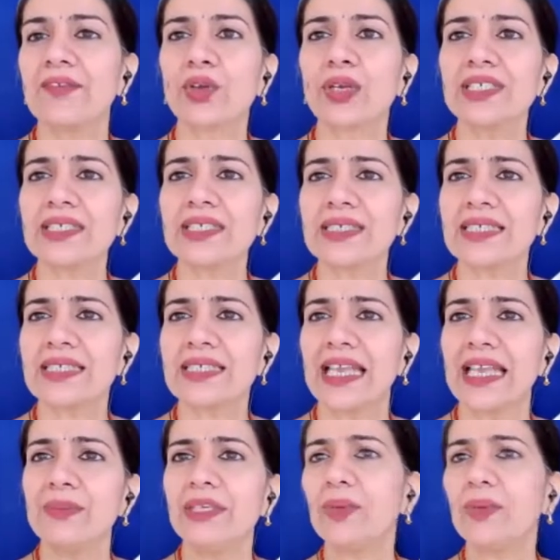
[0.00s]
you can just
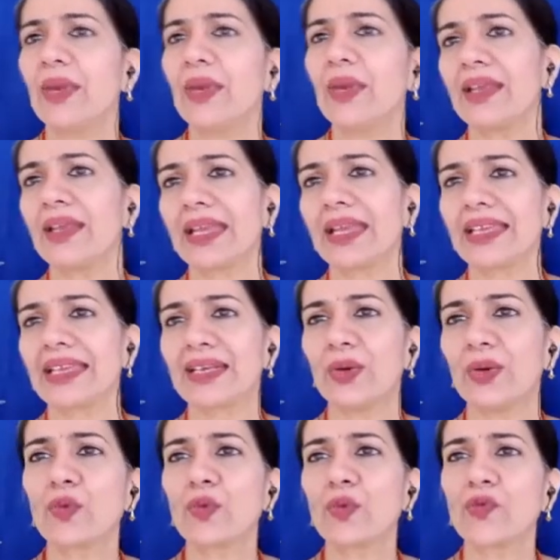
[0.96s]
tell me where I can
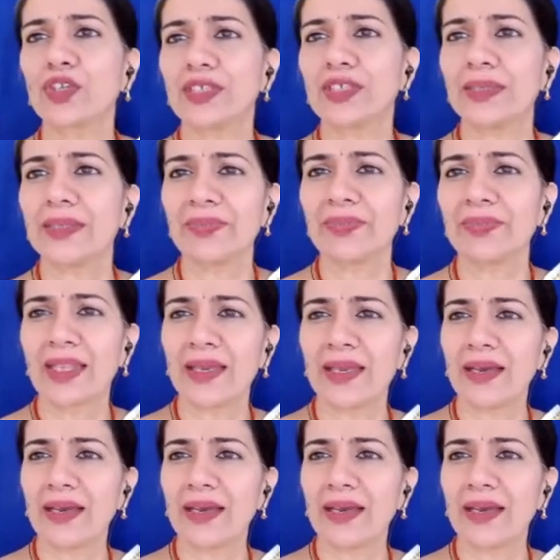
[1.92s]
look for the